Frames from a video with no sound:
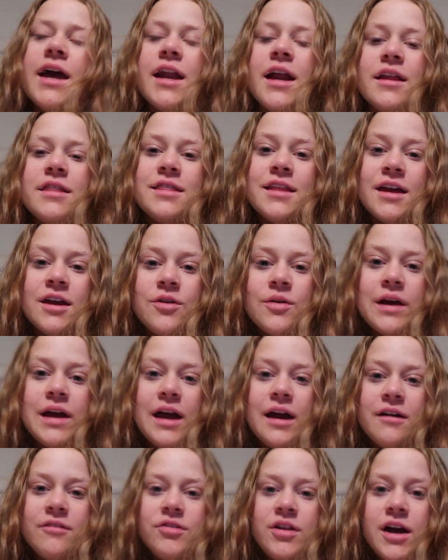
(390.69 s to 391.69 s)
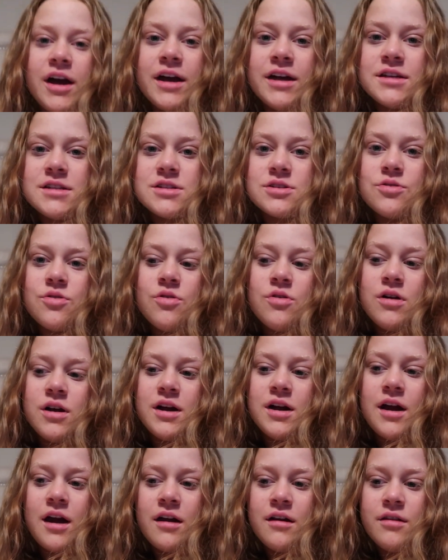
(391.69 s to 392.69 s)
And I think we have the highest
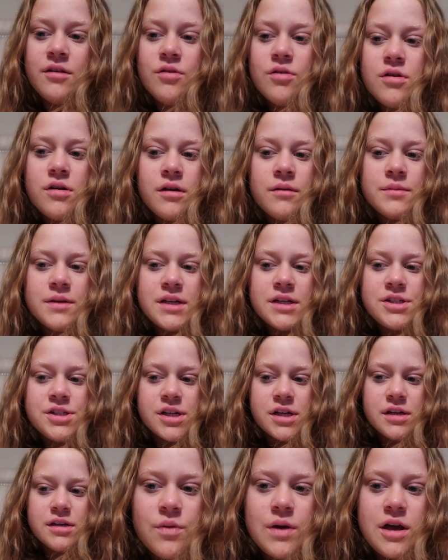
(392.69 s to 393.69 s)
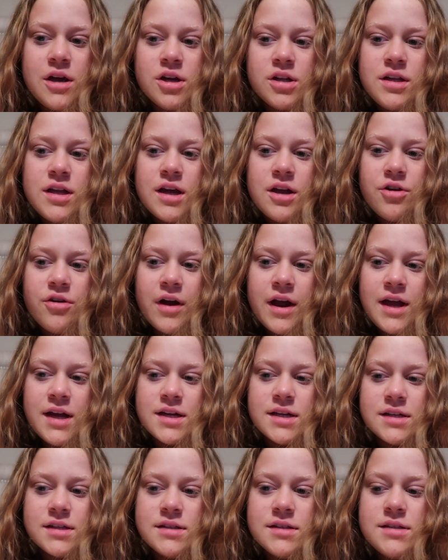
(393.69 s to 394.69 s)
score out of the whole competition. We could get
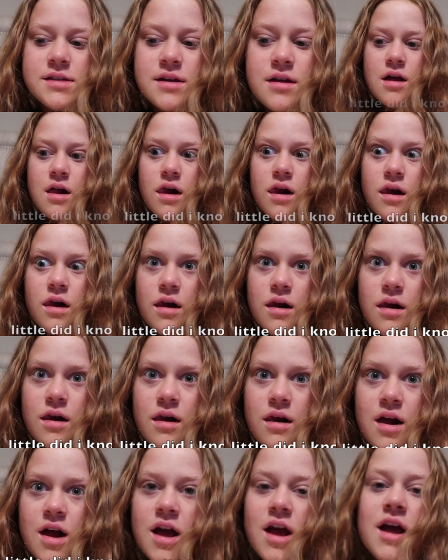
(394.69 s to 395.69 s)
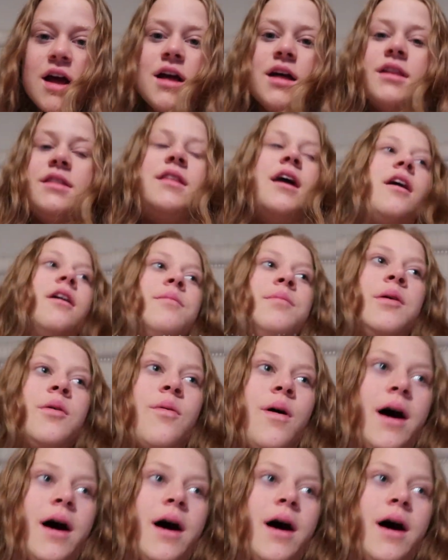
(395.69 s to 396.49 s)
grand. That would be